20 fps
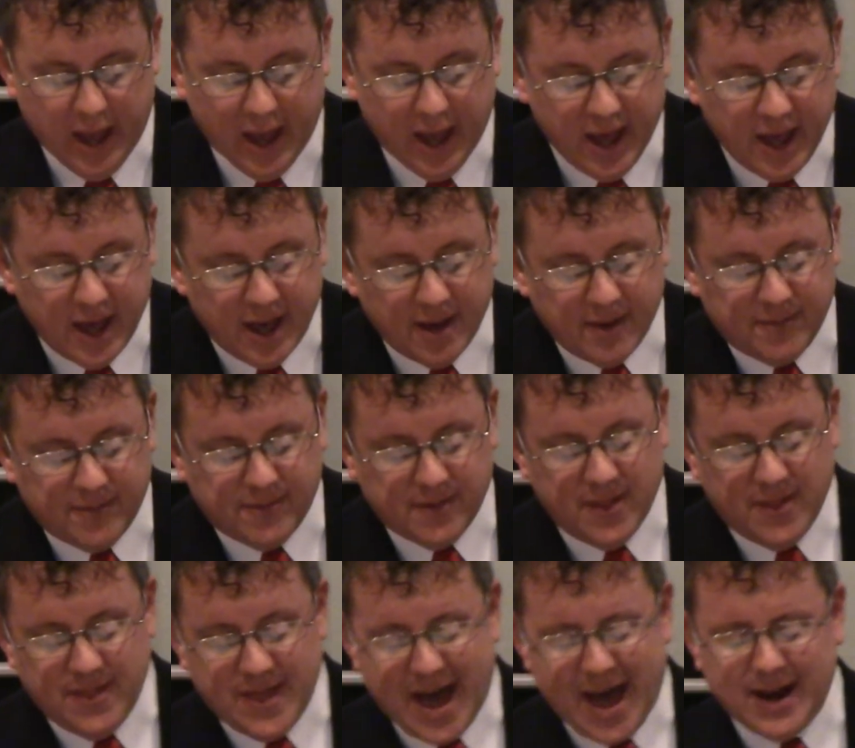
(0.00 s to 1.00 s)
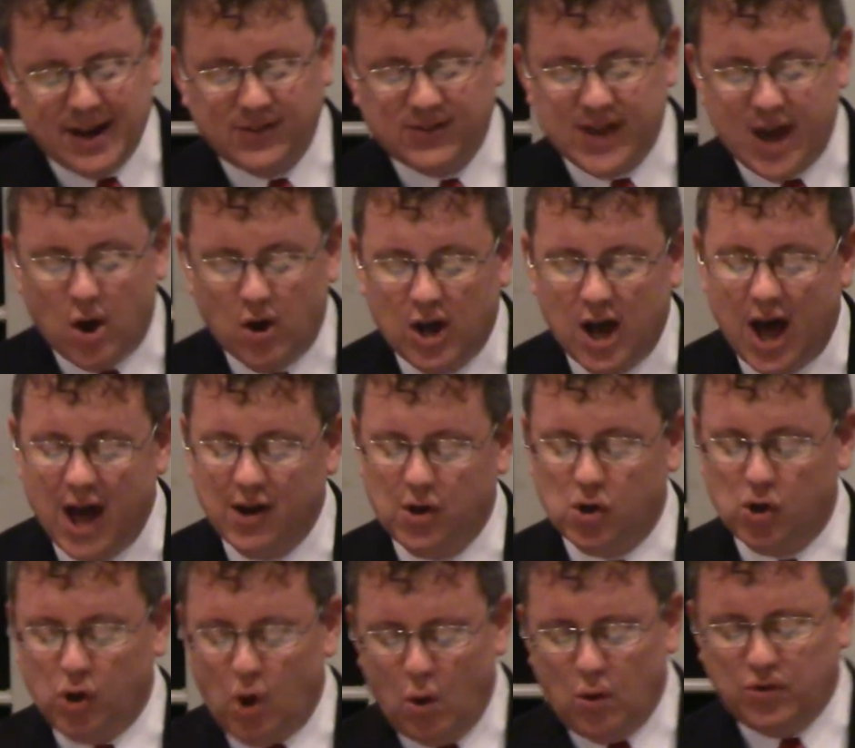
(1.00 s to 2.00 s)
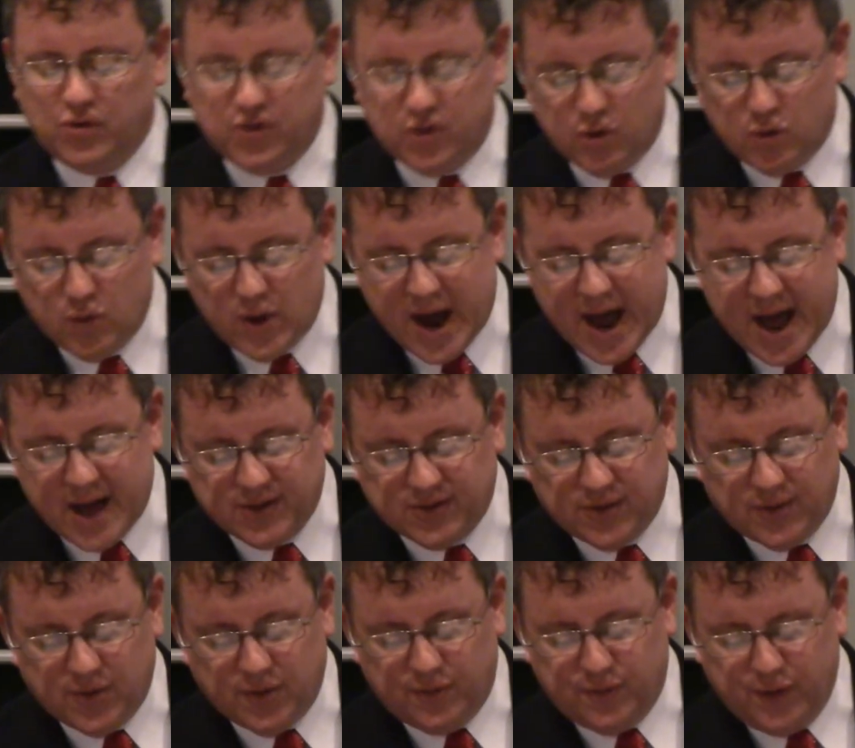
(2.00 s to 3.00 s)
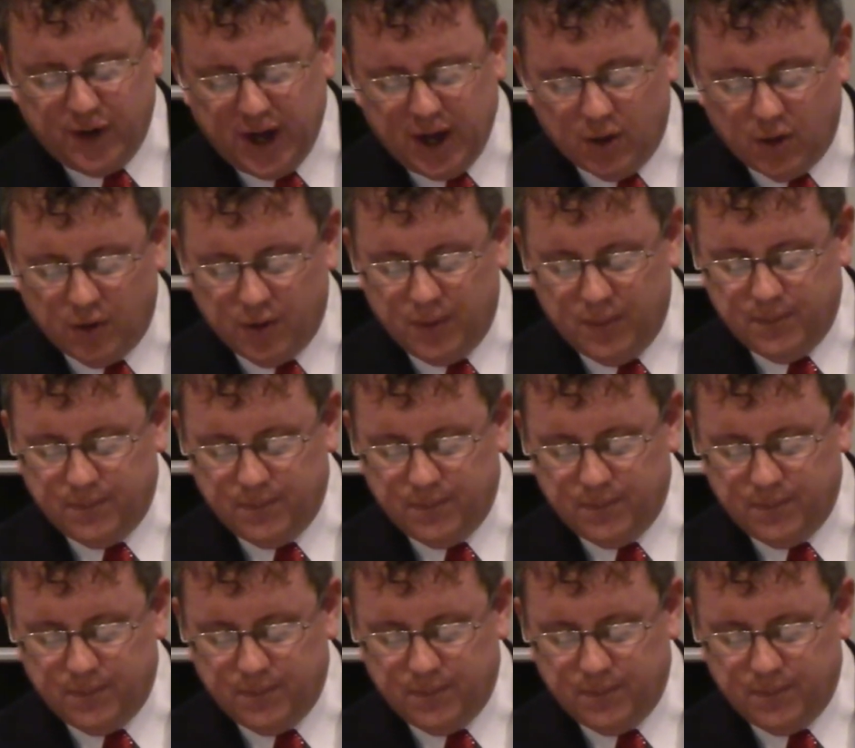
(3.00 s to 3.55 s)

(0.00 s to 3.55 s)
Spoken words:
If that is how God clothes the grass of the field,